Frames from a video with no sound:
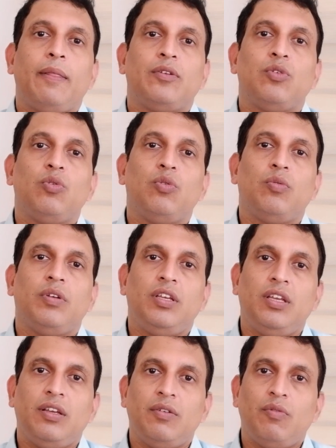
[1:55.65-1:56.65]

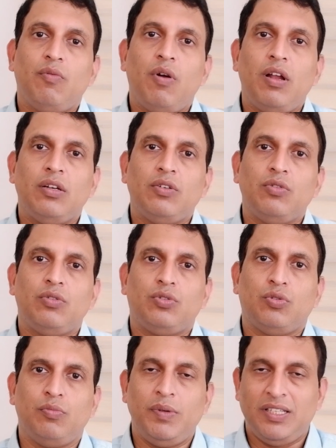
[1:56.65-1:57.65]
so what
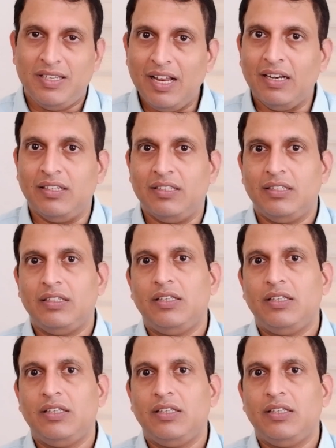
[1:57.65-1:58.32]
should be done